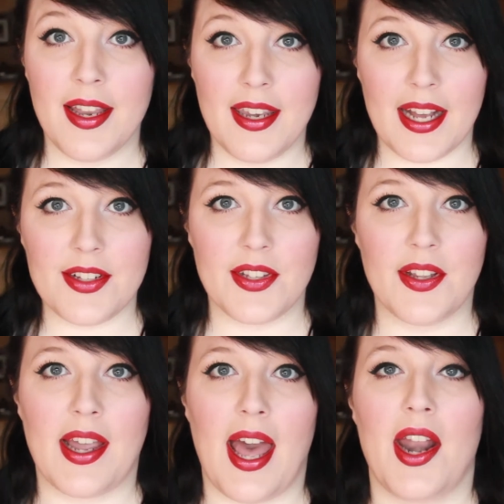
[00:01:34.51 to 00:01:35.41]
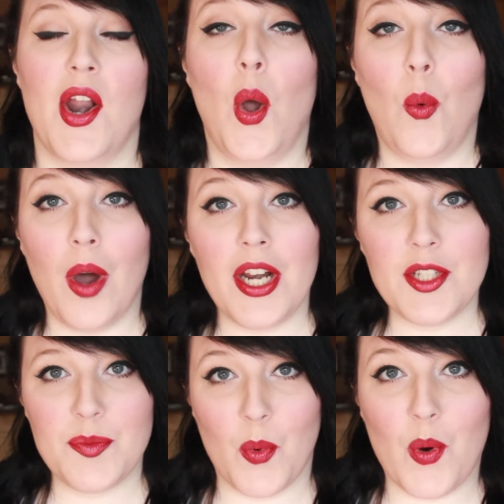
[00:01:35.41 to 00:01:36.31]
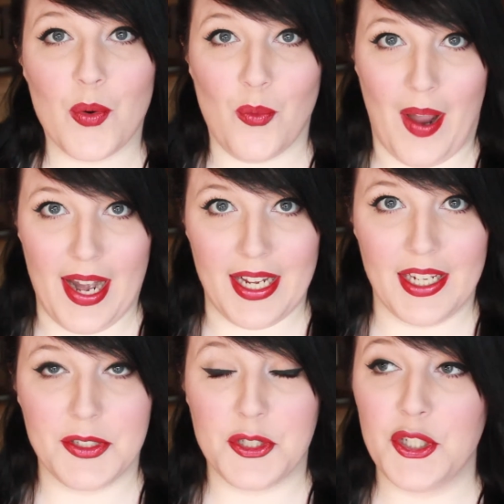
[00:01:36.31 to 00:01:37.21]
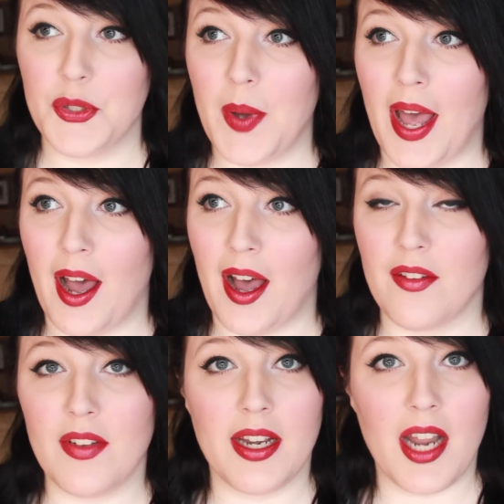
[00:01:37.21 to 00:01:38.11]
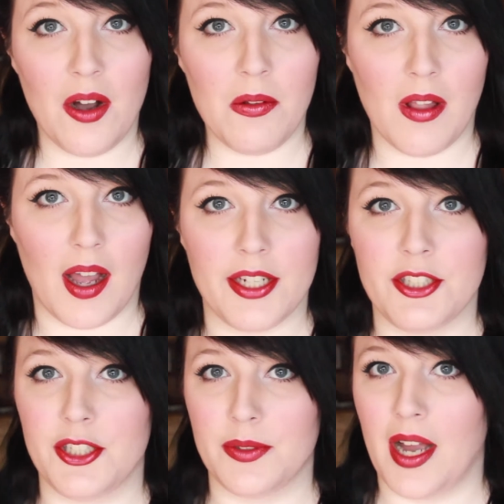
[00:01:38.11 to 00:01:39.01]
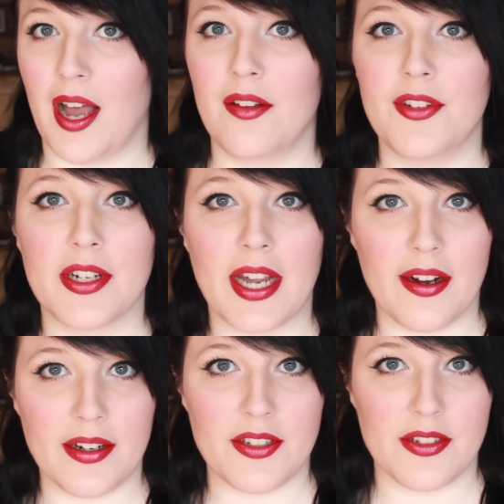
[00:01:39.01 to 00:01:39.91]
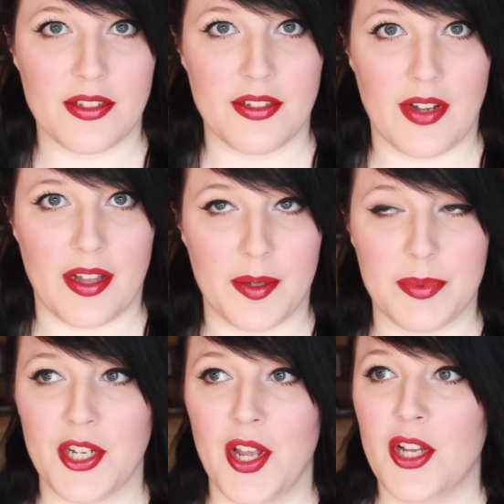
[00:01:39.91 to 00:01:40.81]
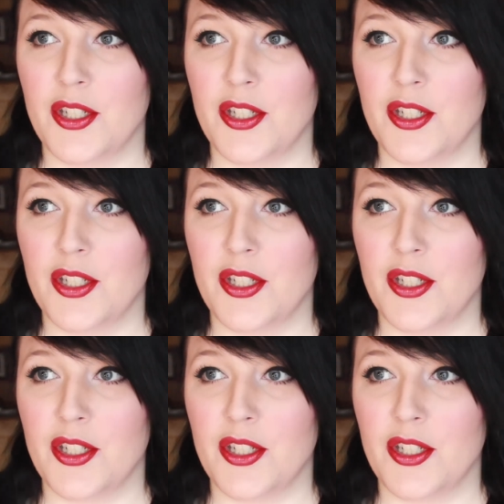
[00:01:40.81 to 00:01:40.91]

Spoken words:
Next, look at what is more ready. Do you have an outline? Do you have your characters developed?